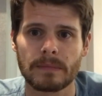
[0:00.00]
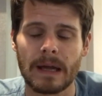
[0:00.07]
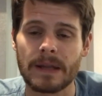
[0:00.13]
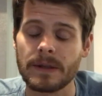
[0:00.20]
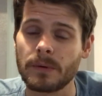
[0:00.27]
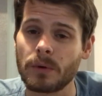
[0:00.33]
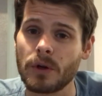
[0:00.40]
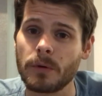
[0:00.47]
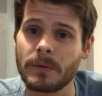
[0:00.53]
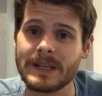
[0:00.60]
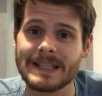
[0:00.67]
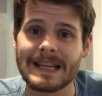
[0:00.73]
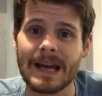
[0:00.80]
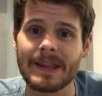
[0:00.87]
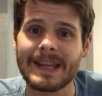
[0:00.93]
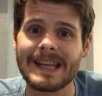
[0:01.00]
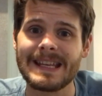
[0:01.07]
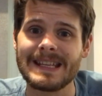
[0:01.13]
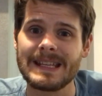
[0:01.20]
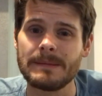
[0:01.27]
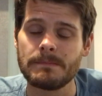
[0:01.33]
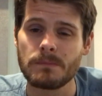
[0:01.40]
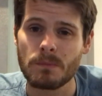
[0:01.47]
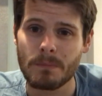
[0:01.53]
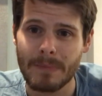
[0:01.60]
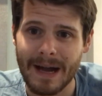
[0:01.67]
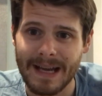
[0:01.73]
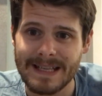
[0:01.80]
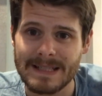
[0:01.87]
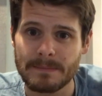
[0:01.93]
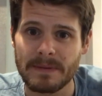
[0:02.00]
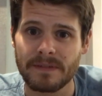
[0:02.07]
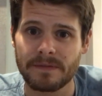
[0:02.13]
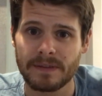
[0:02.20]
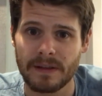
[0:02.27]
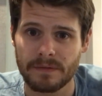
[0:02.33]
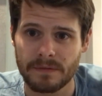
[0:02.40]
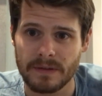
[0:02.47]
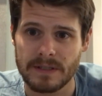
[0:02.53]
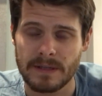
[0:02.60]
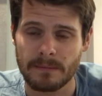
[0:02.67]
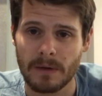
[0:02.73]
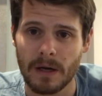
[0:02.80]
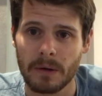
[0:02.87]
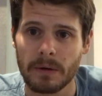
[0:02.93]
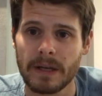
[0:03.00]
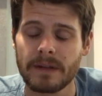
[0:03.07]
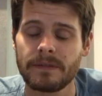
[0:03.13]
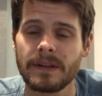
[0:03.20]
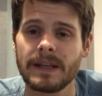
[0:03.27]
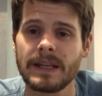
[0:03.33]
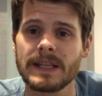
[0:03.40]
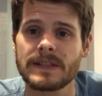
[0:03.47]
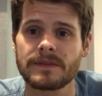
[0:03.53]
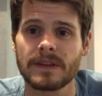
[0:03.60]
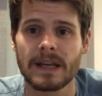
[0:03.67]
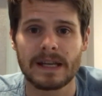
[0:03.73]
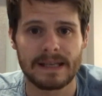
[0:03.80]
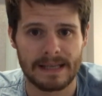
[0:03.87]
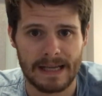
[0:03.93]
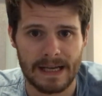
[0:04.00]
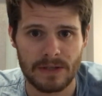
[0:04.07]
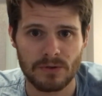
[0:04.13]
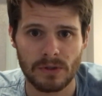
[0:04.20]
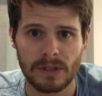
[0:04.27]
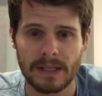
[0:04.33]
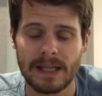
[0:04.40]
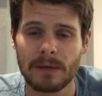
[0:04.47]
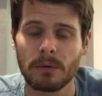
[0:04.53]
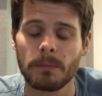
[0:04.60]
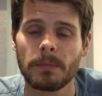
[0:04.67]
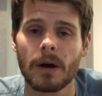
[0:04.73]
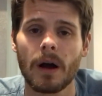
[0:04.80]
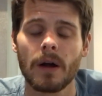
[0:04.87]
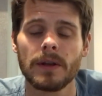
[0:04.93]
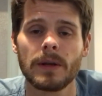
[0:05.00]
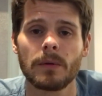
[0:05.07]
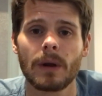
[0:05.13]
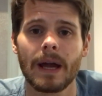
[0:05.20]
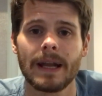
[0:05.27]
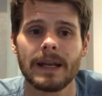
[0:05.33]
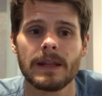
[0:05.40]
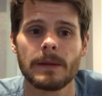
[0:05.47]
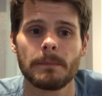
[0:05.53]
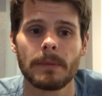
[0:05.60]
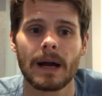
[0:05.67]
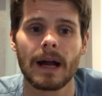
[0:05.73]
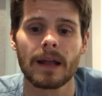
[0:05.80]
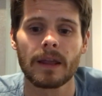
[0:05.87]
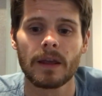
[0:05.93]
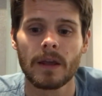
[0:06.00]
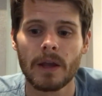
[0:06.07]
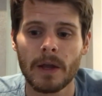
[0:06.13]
and the rumour is now that Indy might be fit for tomorrow, and if Indy's fit, naturally he will partner Ryan at the back.